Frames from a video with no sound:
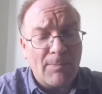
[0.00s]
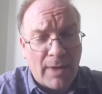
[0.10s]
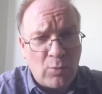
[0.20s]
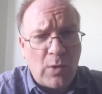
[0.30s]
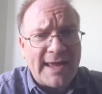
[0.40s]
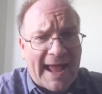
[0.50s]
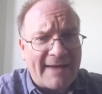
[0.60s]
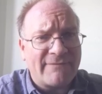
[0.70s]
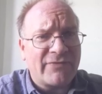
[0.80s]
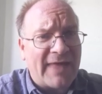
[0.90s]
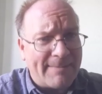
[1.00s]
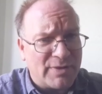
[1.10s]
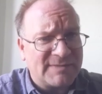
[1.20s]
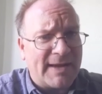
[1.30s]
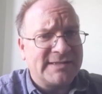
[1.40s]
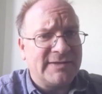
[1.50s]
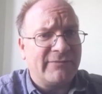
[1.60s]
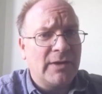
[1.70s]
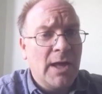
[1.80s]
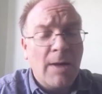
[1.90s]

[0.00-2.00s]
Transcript: May we have that perspective,